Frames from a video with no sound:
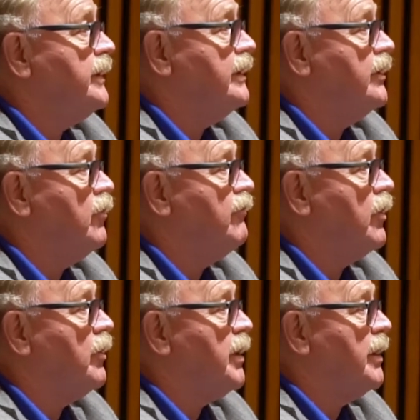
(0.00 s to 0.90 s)
in the
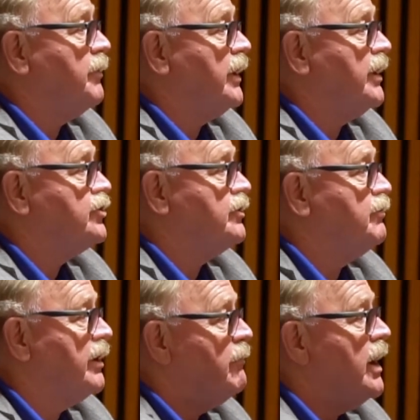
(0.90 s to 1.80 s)
overall population.
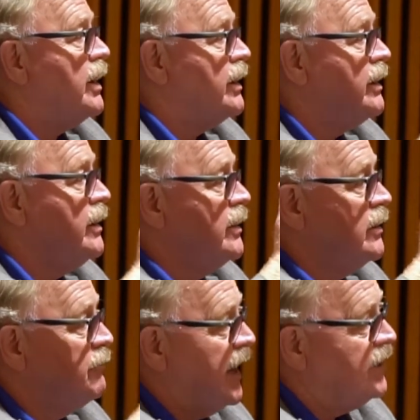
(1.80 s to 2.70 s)
But among
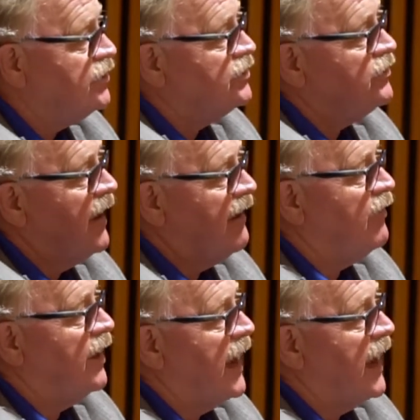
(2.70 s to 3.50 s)
patients who have an